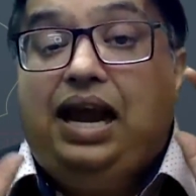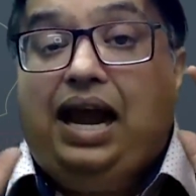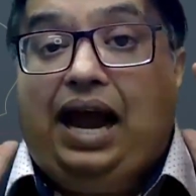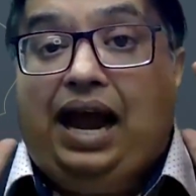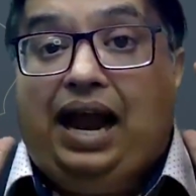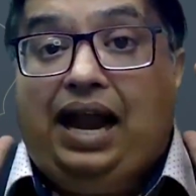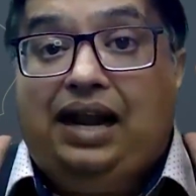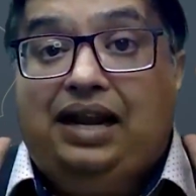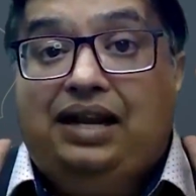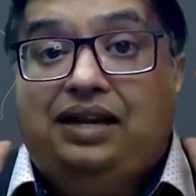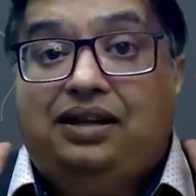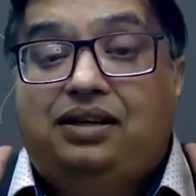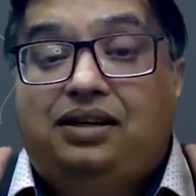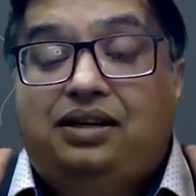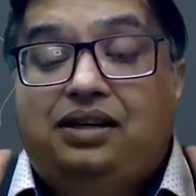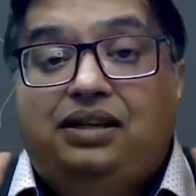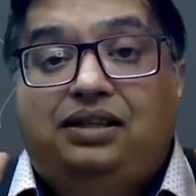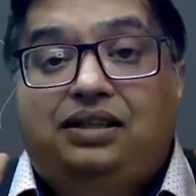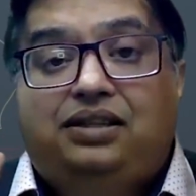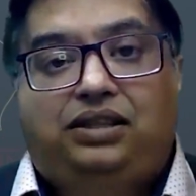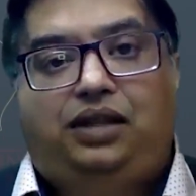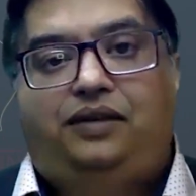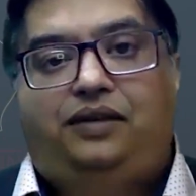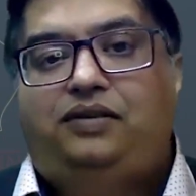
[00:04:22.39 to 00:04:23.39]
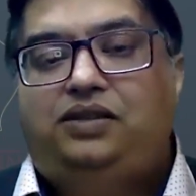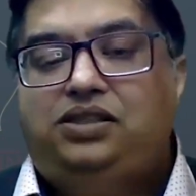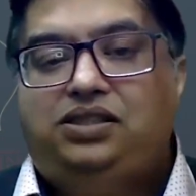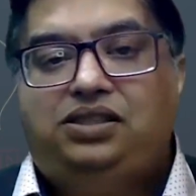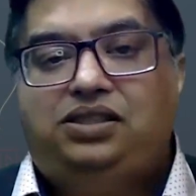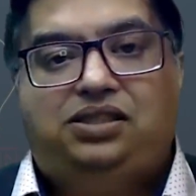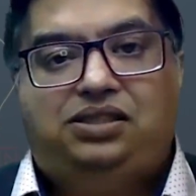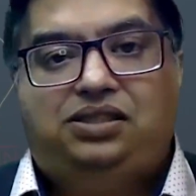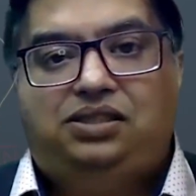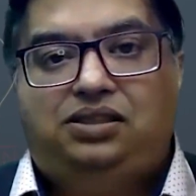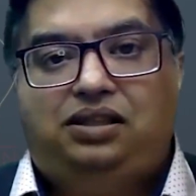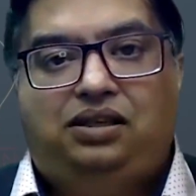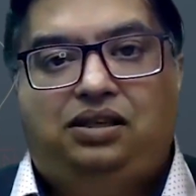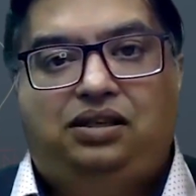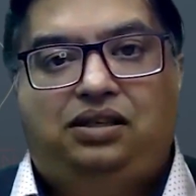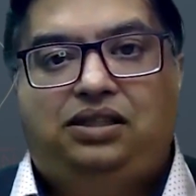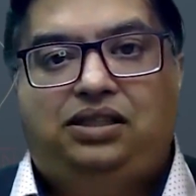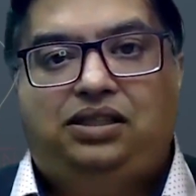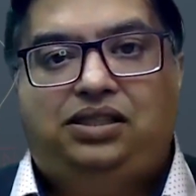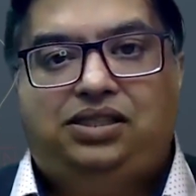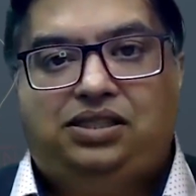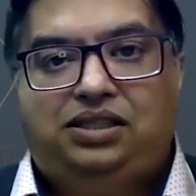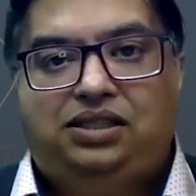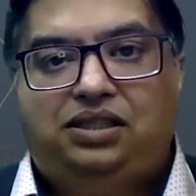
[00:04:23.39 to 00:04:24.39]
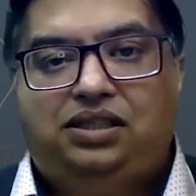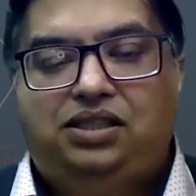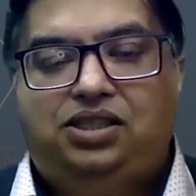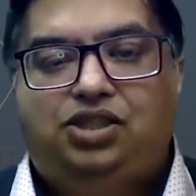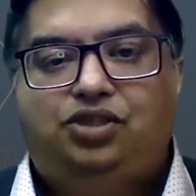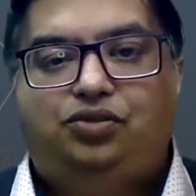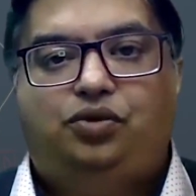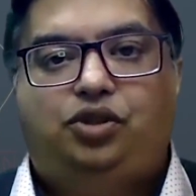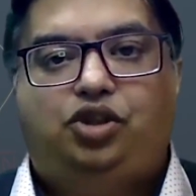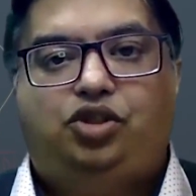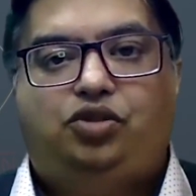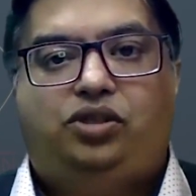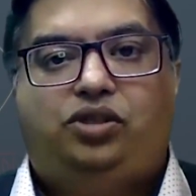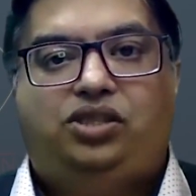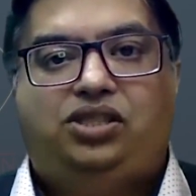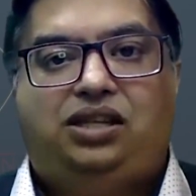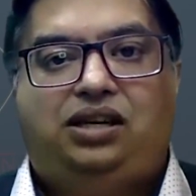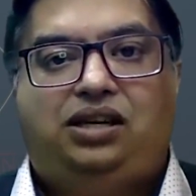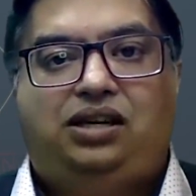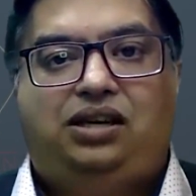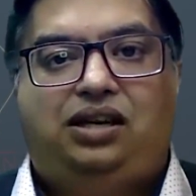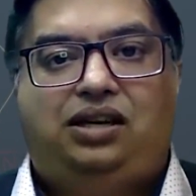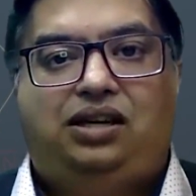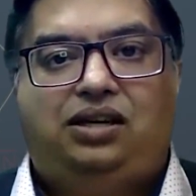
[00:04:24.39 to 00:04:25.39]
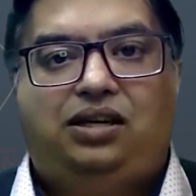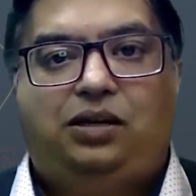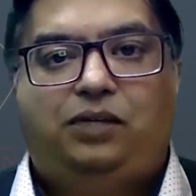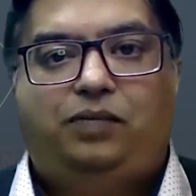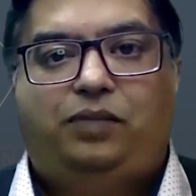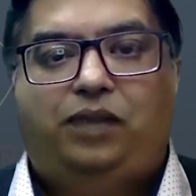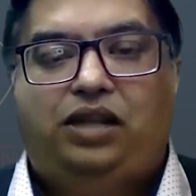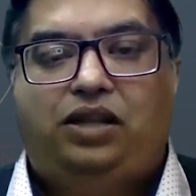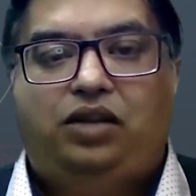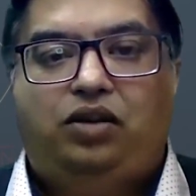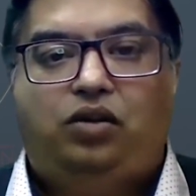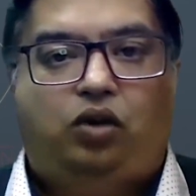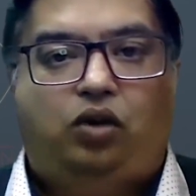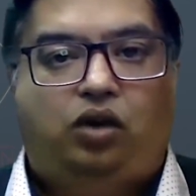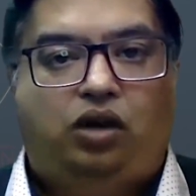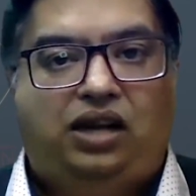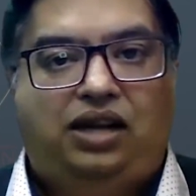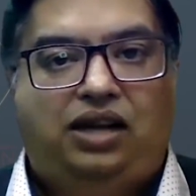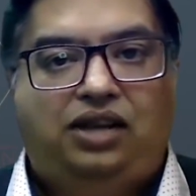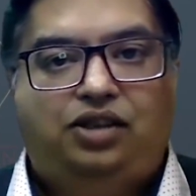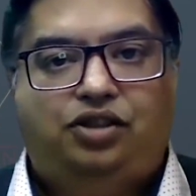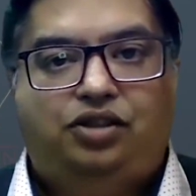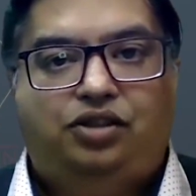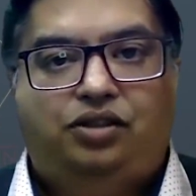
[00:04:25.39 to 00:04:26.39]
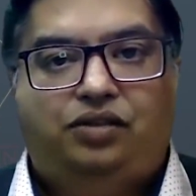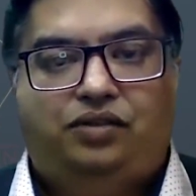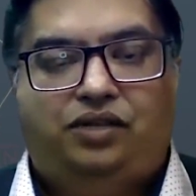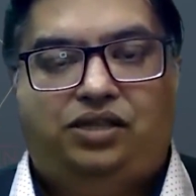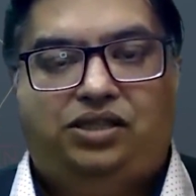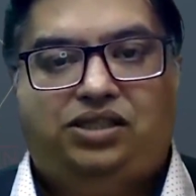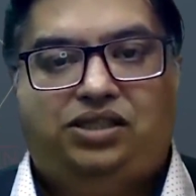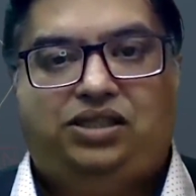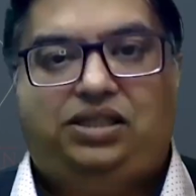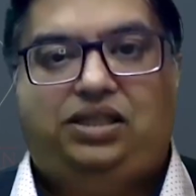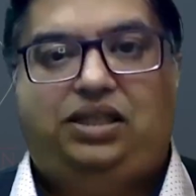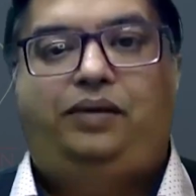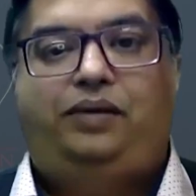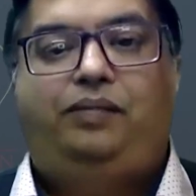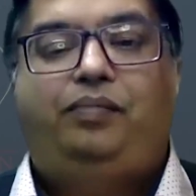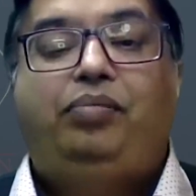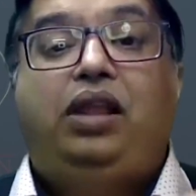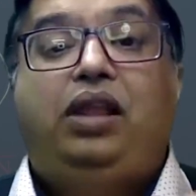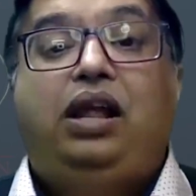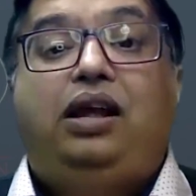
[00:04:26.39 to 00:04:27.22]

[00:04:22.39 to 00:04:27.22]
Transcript: And there was a research which was conducted by the Cornell University,